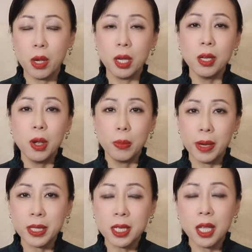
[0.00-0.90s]
a
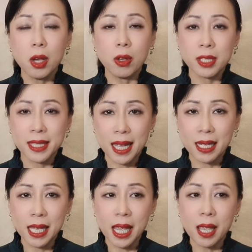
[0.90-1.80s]
retina or
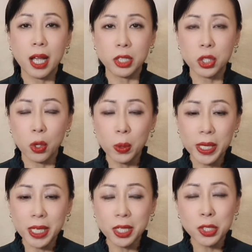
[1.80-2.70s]
Sellier. I
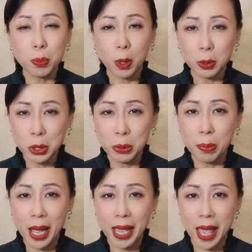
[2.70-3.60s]
already spoke to
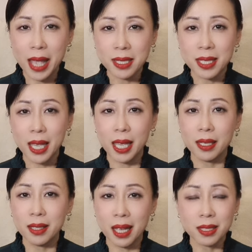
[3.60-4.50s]
my S
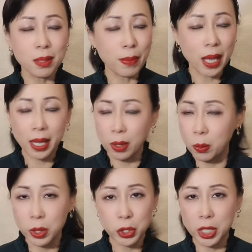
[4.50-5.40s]
A. That's my wish